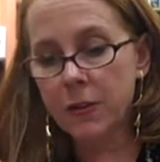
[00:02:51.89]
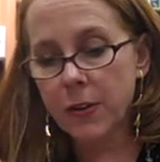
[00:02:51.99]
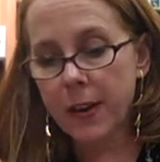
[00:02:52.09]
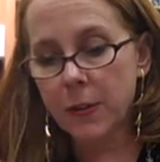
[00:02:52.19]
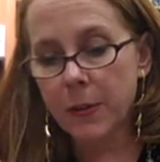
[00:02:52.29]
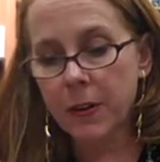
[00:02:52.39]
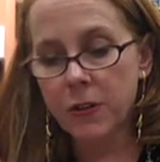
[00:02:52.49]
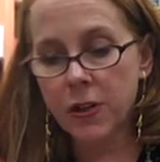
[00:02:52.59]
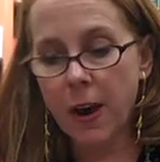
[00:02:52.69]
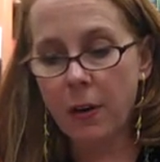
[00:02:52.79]

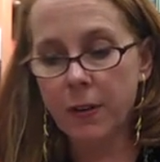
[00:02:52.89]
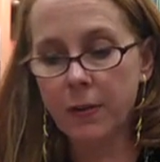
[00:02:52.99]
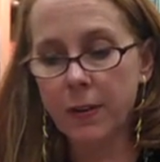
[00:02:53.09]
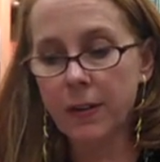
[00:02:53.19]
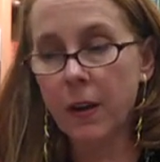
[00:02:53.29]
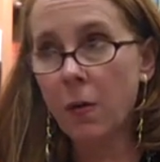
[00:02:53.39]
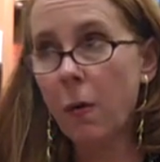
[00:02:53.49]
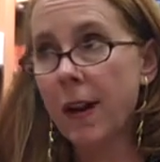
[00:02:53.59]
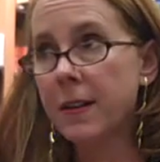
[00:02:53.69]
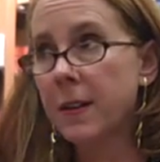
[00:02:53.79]
transparent shower unit,
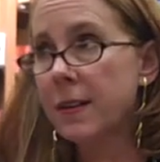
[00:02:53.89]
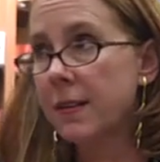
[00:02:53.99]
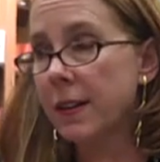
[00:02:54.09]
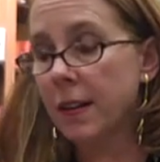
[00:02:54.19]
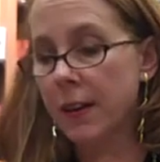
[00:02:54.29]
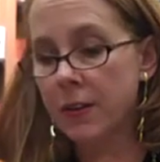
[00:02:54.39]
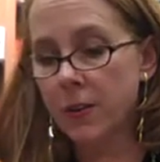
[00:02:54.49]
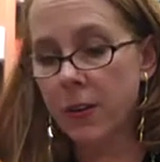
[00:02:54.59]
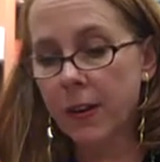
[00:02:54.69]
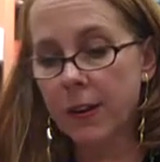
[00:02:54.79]
white sink and
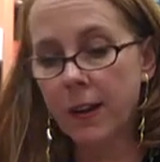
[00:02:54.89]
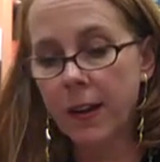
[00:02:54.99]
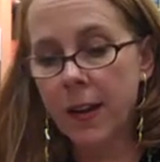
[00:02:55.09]
toilet,